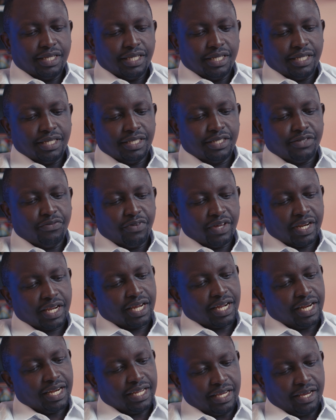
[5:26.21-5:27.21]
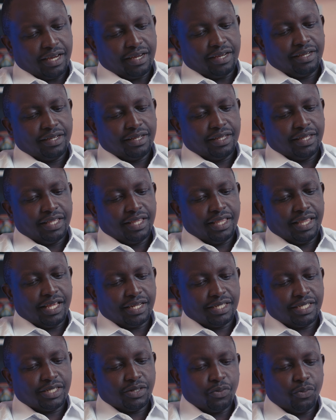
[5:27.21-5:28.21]
it's very clear
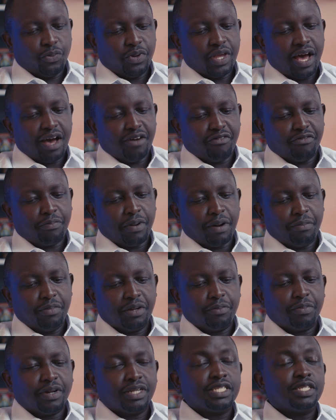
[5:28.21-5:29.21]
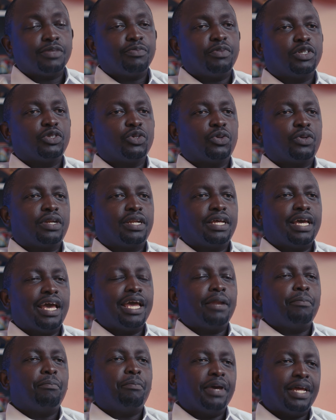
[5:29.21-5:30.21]
that we have public participation
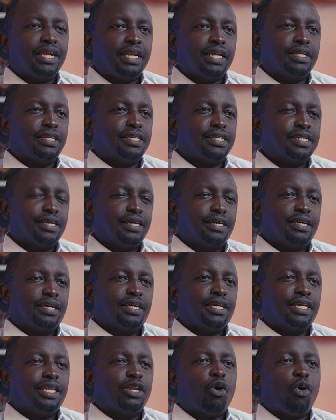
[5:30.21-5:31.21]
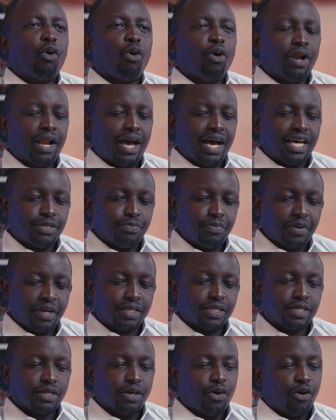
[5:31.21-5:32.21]
embedded in all
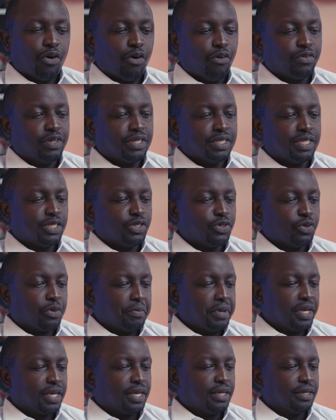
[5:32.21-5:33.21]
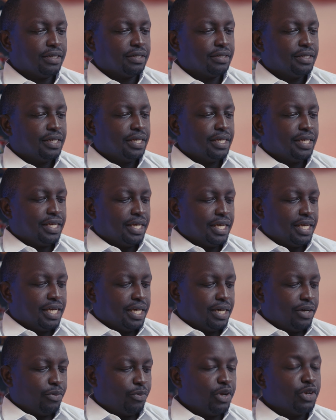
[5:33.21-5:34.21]
aspects of decision making.
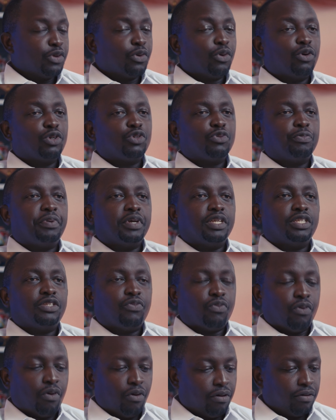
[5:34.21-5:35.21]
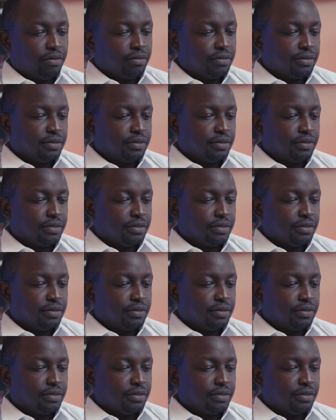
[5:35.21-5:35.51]
When you go to page 4,